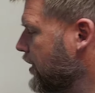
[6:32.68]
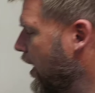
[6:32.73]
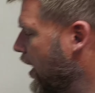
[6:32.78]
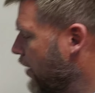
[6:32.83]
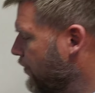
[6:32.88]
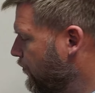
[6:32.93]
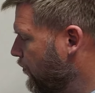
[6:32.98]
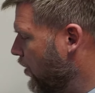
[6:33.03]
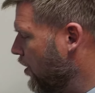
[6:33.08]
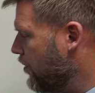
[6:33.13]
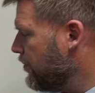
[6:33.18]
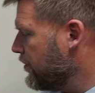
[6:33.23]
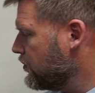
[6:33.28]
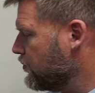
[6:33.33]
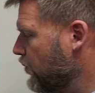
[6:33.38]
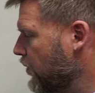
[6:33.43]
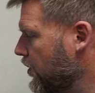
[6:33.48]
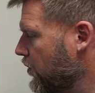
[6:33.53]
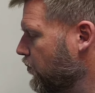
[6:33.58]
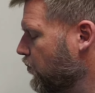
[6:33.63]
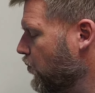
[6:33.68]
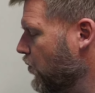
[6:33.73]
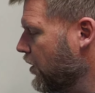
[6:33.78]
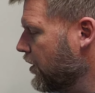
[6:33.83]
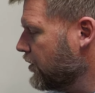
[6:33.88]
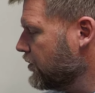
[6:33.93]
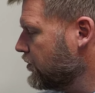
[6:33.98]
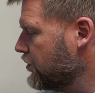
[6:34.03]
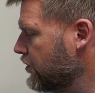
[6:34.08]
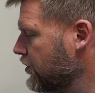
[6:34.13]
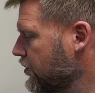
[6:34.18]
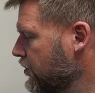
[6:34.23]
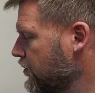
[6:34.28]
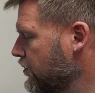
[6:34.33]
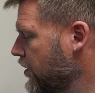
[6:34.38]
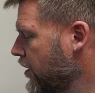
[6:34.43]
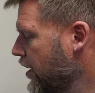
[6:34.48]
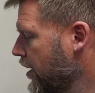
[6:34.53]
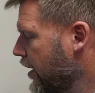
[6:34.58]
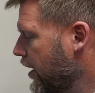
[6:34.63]
halfway in between 1 and
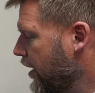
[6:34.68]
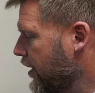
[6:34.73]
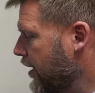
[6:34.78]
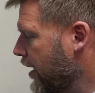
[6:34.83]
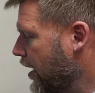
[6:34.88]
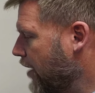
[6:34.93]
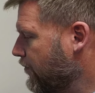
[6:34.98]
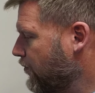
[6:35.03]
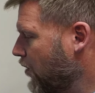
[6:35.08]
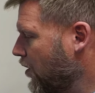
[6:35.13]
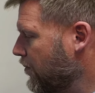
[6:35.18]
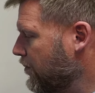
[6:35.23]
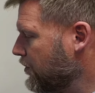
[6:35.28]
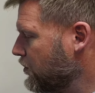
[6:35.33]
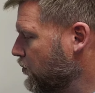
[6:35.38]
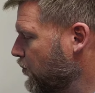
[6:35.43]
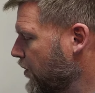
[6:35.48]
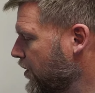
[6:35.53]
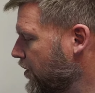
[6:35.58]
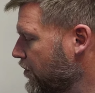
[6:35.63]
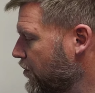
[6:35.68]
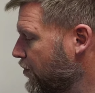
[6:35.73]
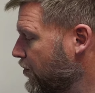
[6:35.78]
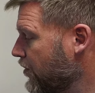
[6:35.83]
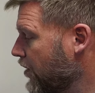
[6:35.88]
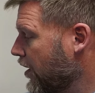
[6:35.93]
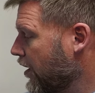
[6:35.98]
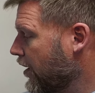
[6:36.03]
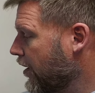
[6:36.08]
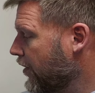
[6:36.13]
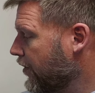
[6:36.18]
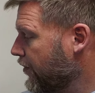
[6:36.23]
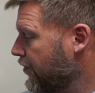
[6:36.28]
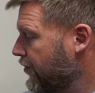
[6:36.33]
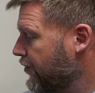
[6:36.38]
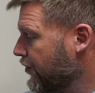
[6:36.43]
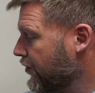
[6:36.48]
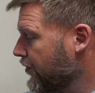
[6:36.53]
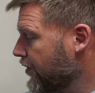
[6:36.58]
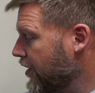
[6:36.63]
2, and halfway in between
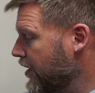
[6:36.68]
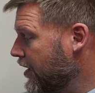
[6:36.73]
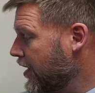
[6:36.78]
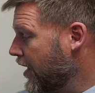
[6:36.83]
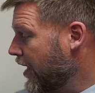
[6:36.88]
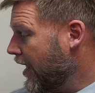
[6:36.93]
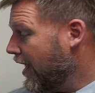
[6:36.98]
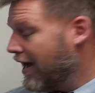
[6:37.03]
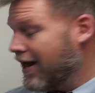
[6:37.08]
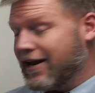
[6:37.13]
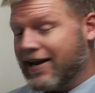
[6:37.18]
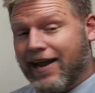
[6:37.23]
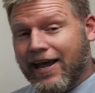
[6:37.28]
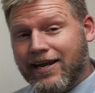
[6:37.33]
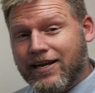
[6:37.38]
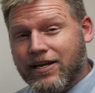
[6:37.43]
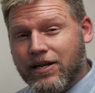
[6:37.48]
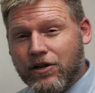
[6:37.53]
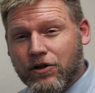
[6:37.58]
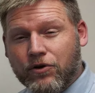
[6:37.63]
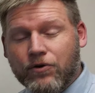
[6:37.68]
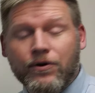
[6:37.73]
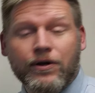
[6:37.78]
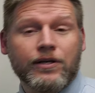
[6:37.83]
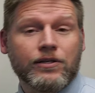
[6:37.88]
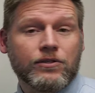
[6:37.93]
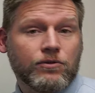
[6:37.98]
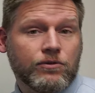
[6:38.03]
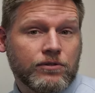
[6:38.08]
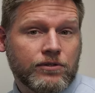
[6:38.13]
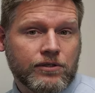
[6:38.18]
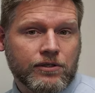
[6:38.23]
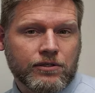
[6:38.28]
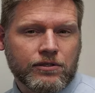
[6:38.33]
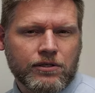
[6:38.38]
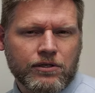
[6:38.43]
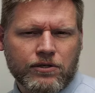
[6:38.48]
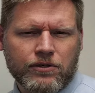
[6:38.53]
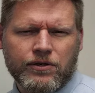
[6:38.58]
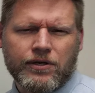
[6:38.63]
30 and 90 degrees,
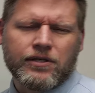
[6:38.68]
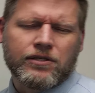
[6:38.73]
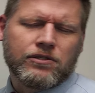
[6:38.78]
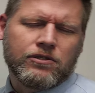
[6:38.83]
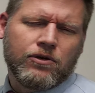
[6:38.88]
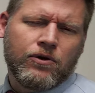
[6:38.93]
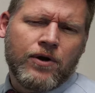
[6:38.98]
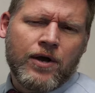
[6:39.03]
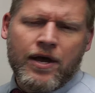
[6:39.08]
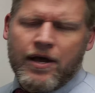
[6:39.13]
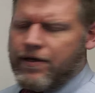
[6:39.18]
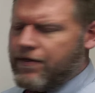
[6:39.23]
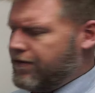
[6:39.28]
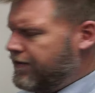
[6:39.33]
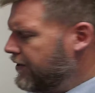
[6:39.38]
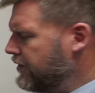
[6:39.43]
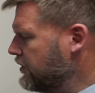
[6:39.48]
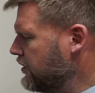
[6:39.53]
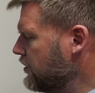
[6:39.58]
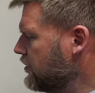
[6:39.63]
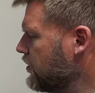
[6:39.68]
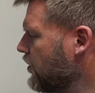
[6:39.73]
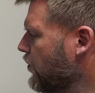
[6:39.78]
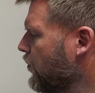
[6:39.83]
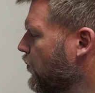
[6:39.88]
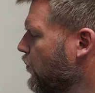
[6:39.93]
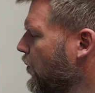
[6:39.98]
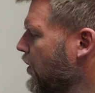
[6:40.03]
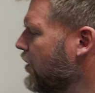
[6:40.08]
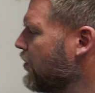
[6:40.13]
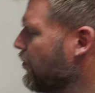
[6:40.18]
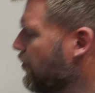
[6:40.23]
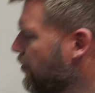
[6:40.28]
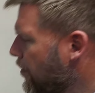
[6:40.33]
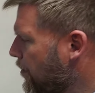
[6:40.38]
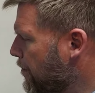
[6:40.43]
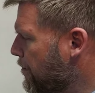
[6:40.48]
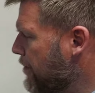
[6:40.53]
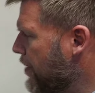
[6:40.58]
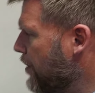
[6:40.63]
60 degrees. So this is a way to
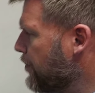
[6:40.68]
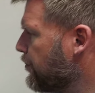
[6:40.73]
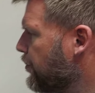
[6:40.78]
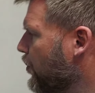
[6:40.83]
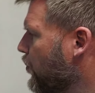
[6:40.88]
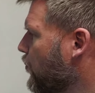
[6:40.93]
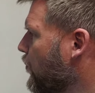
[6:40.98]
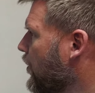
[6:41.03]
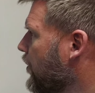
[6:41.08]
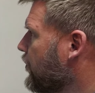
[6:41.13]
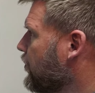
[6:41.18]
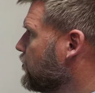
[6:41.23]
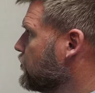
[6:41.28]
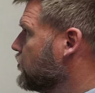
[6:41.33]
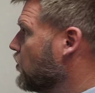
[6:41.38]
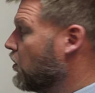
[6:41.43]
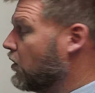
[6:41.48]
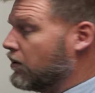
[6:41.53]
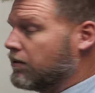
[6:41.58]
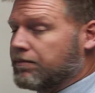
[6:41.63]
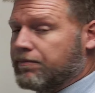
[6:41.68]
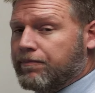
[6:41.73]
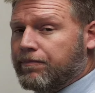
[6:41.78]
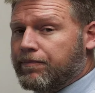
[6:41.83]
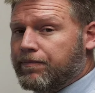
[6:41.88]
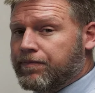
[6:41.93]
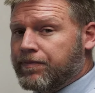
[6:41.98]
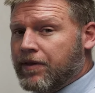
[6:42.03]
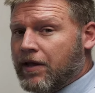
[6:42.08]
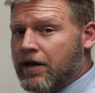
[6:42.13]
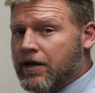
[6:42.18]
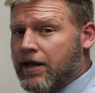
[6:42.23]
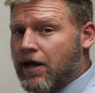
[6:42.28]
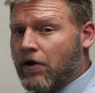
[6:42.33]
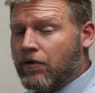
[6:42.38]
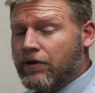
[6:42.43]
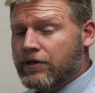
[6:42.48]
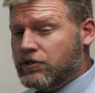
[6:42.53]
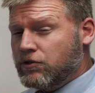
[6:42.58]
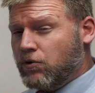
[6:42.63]
remember where those are.
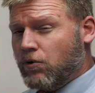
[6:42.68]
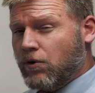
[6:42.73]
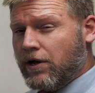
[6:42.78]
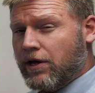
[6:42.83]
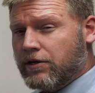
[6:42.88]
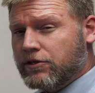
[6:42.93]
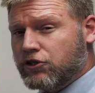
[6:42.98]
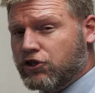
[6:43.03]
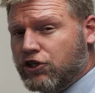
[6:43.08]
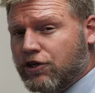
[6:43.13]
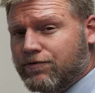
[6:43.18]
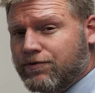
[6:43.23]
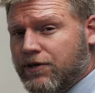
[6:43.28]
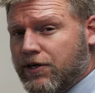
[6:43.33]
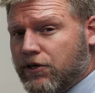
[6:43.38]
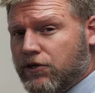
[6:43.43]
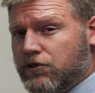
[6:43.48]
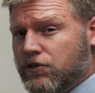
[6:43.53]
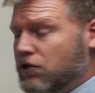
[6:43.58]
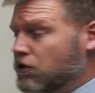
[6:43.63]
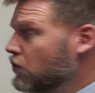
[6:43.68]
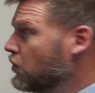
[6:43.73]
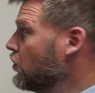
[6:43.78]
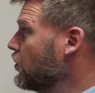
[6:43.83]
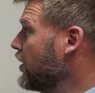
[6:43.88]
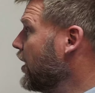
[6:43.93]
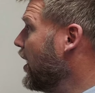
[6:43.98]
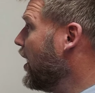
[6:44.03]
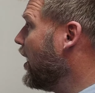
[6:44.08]
Now, let's go ahead and shift gears and look